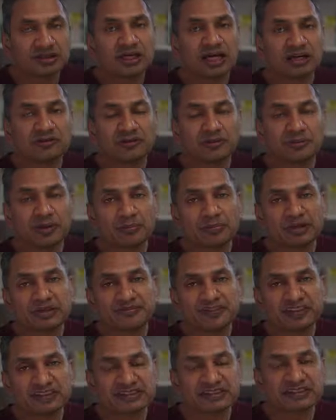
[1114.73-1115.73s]
and remember,
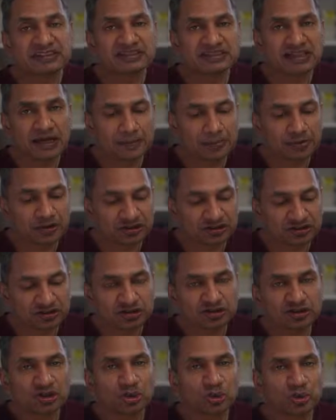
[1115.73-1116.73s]
this is separate
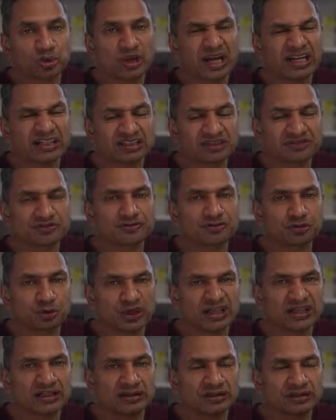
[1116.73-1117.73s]
to the
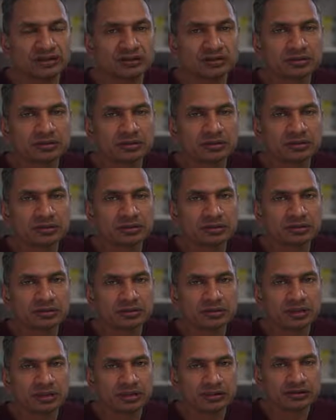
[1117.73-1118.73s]
rent-free
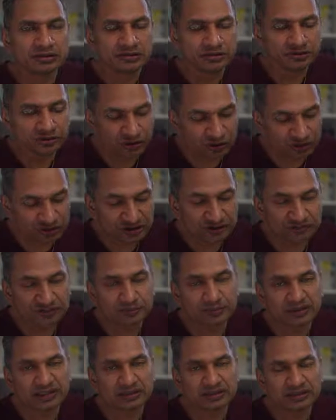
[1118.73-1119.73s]
use of the
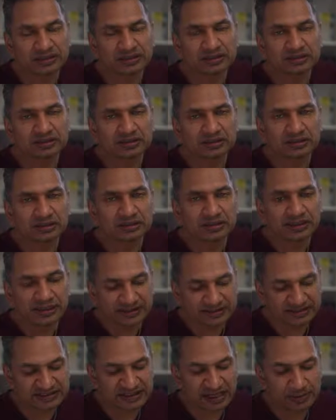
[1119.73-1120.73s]
building
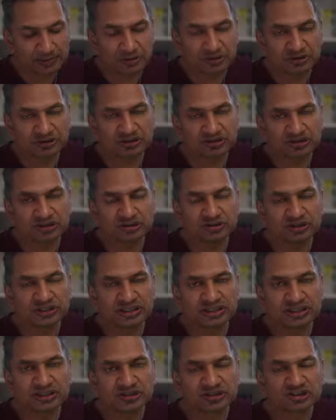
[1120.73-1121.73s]
and separate to
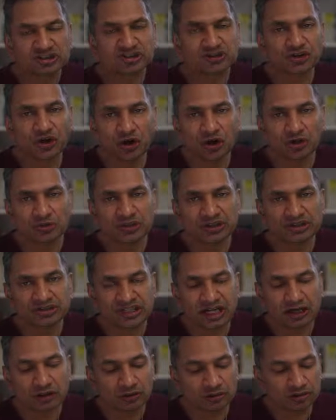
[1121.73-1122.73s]
the storage
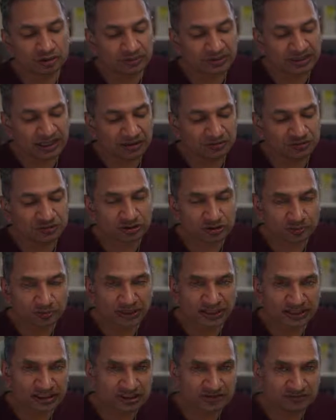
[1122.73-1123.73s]
that Oldham Council
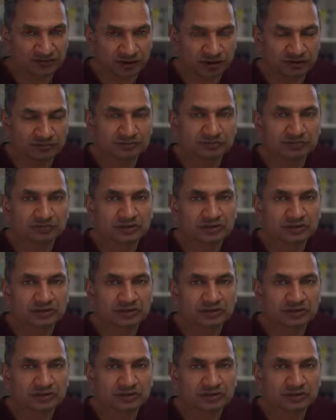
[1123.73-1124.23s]
pays for